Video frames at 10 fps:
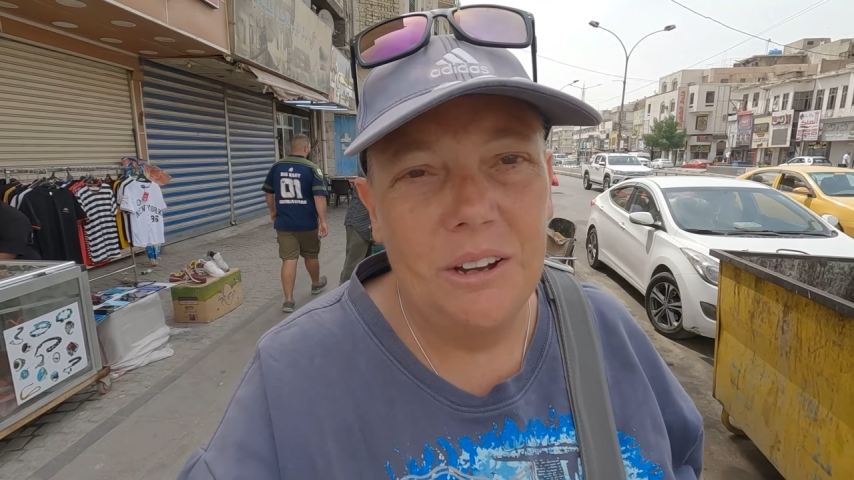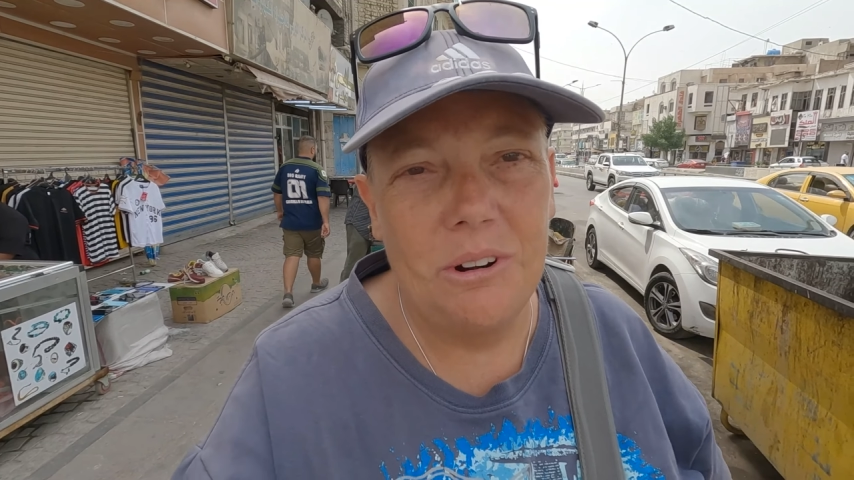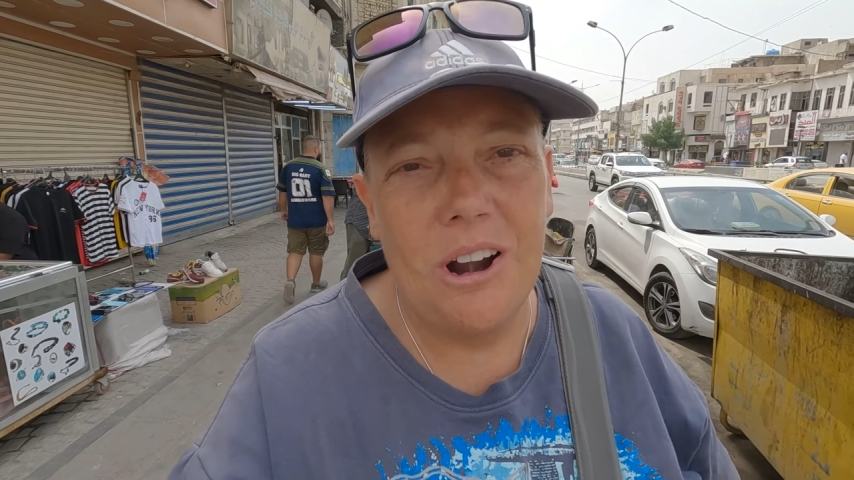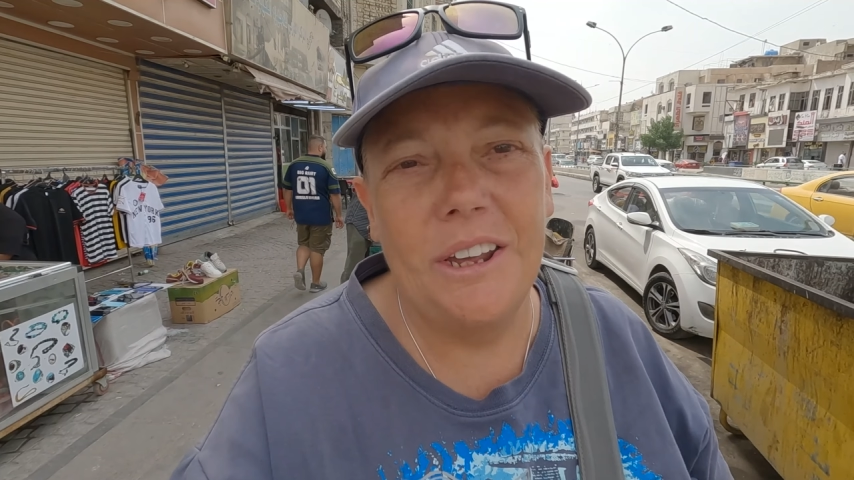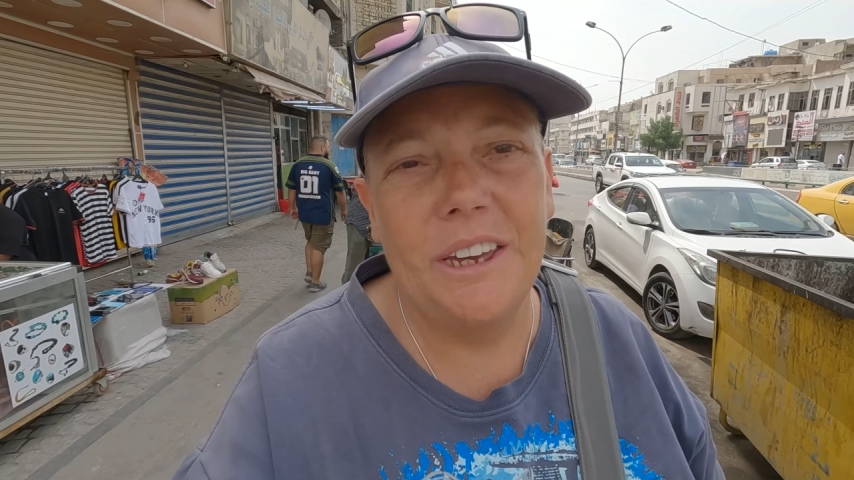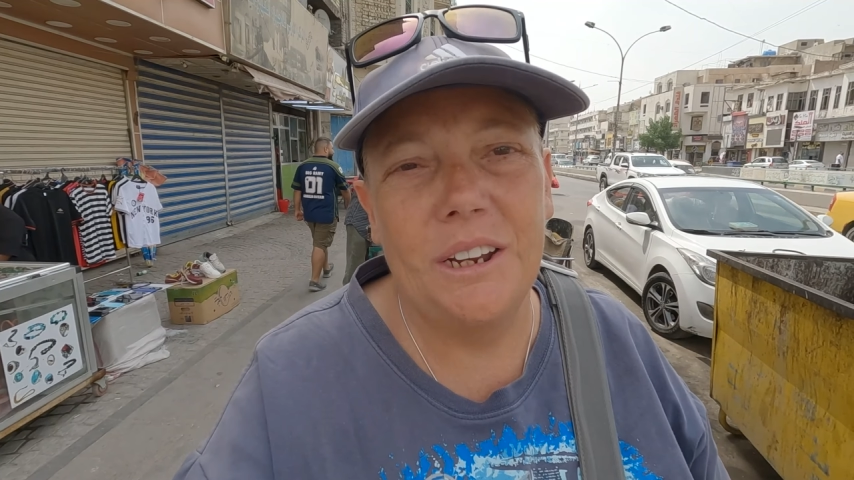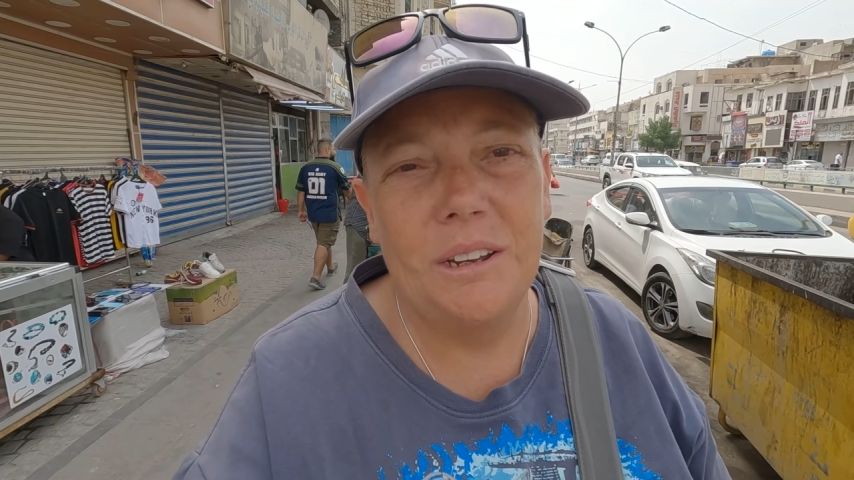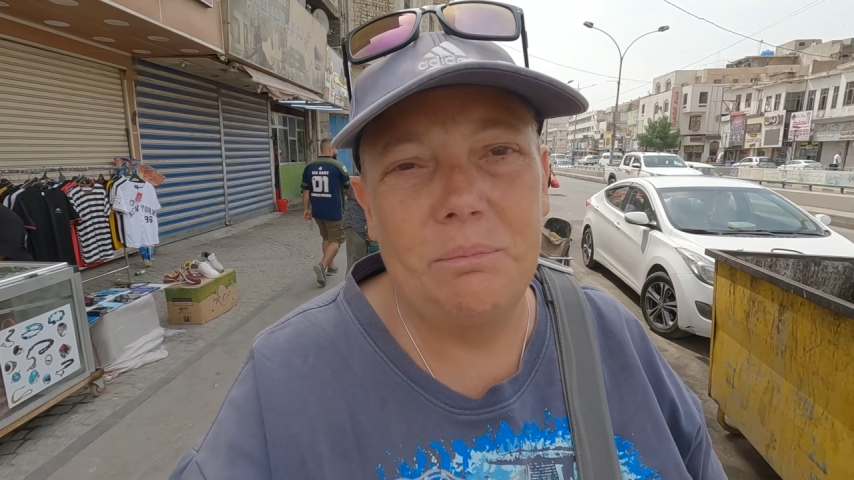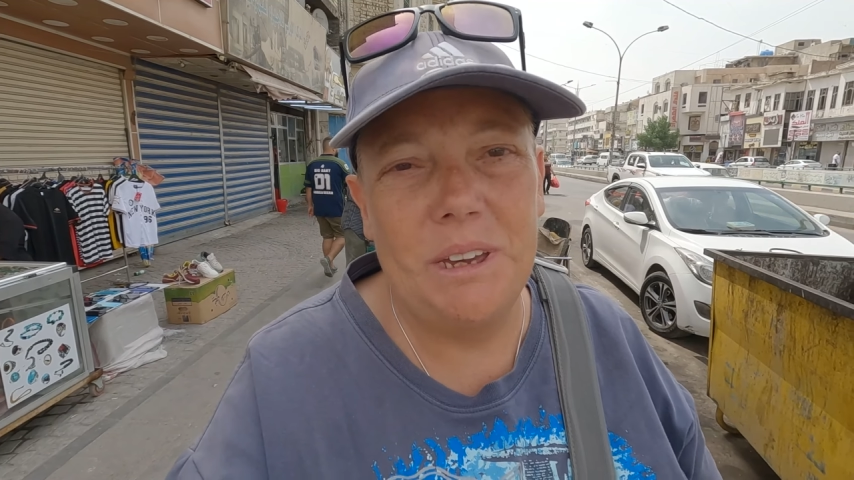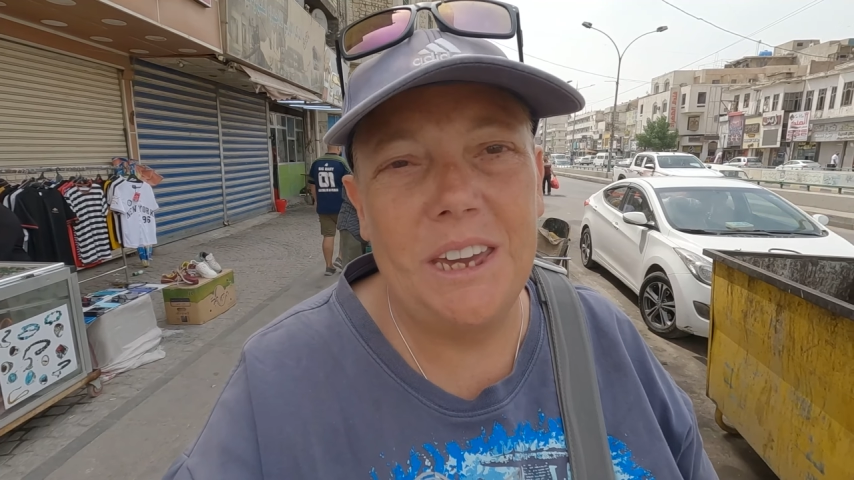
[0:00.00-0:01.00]
We're only going
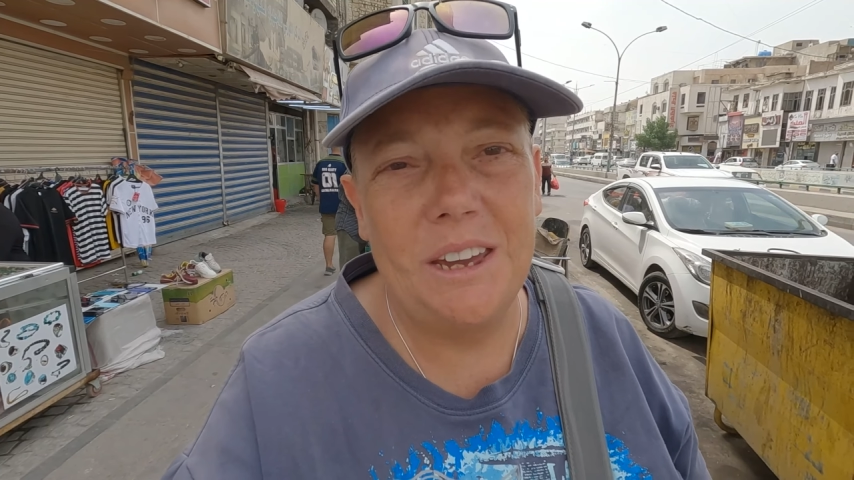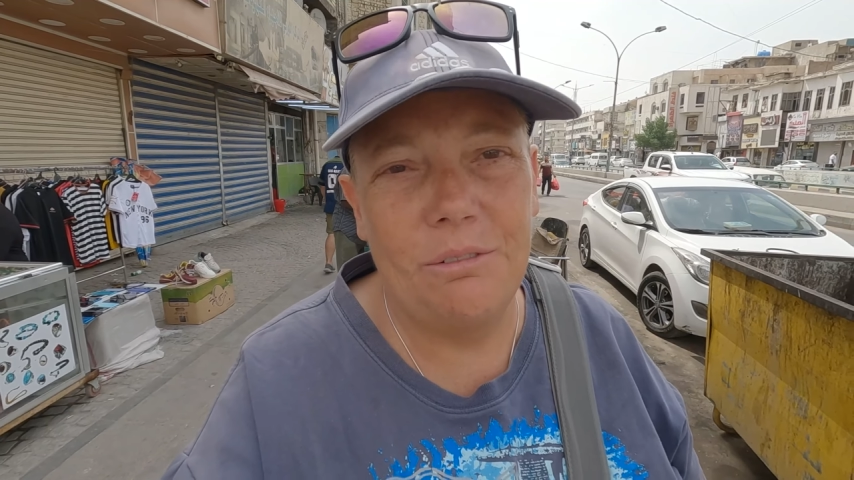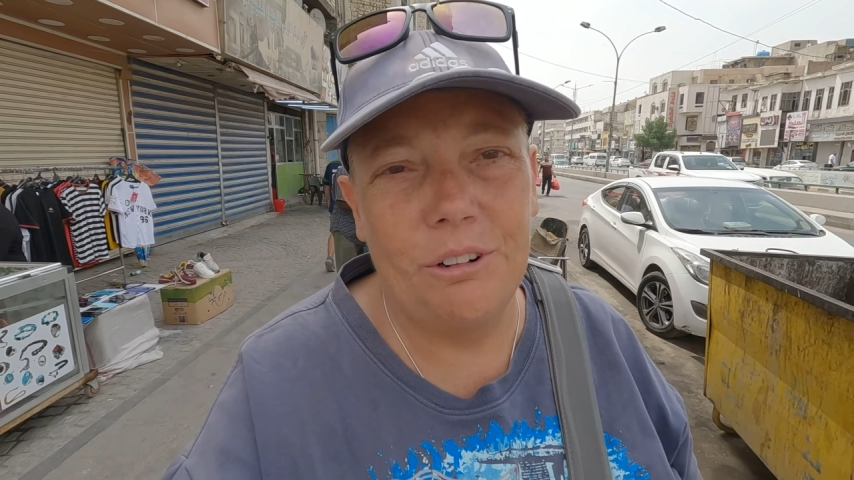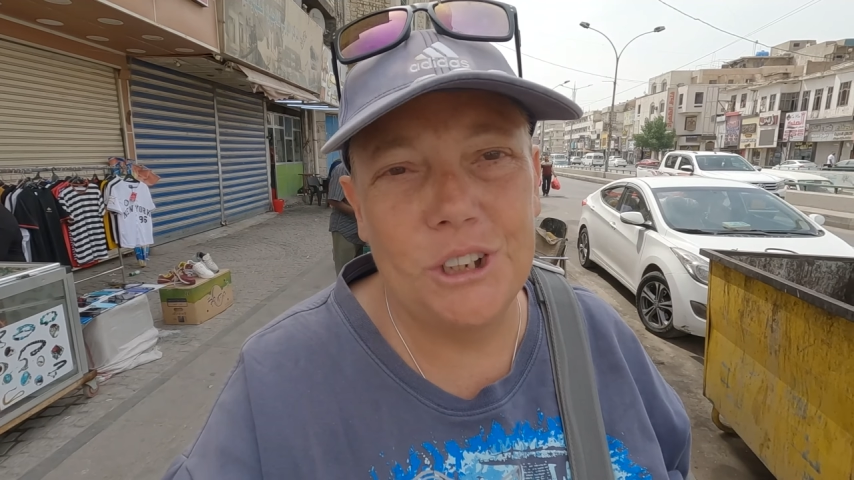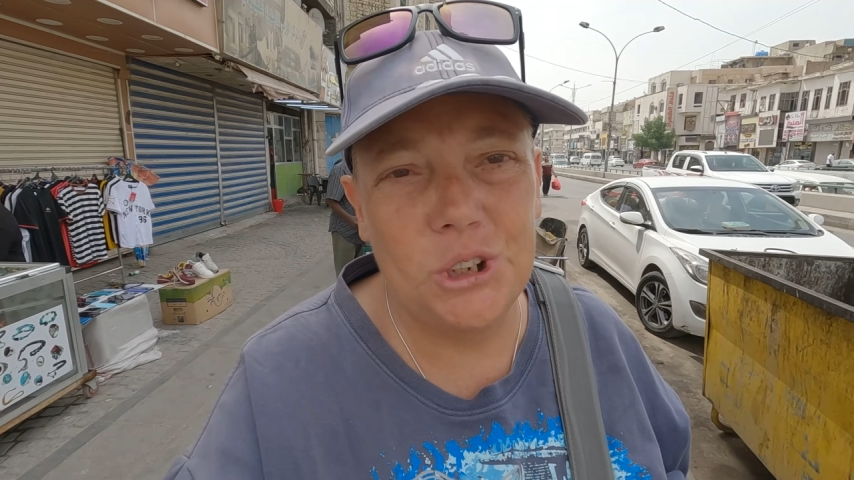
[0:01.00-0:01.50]
to be here for a